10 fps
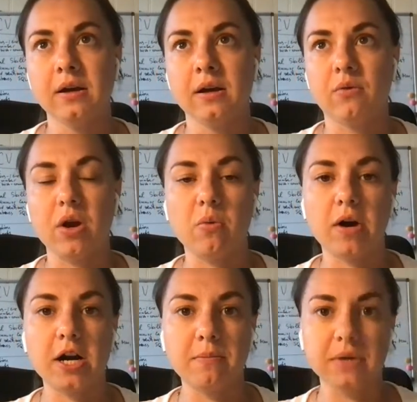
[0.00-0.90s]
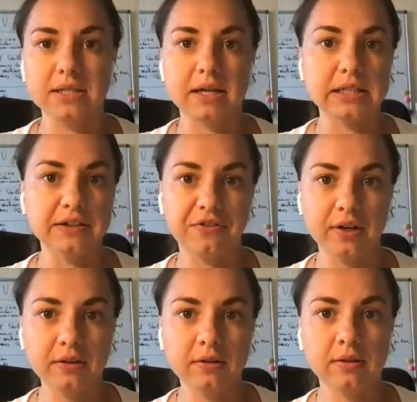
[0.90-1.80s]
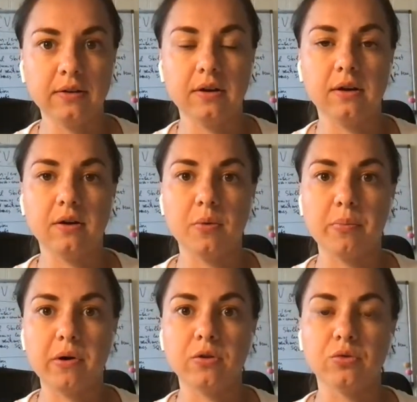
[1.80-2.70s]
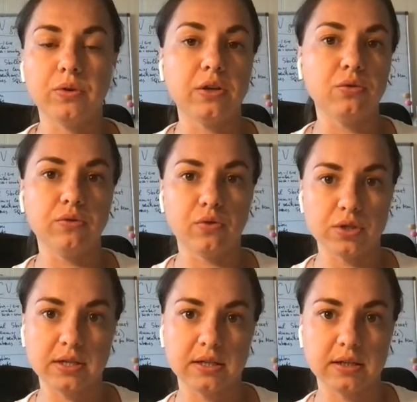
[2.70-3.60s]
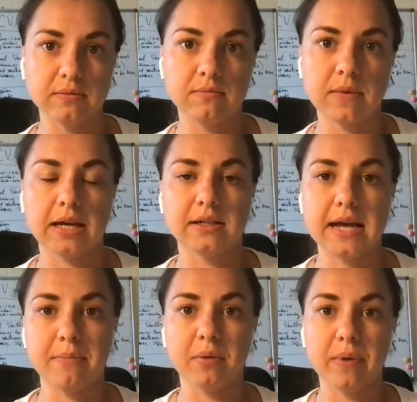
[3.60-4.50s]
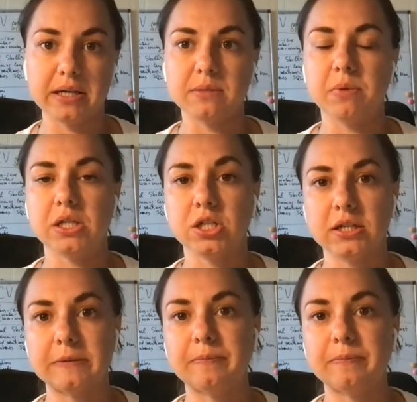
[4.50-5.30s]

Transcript: requirements are different comparing to the university academic-based PhD.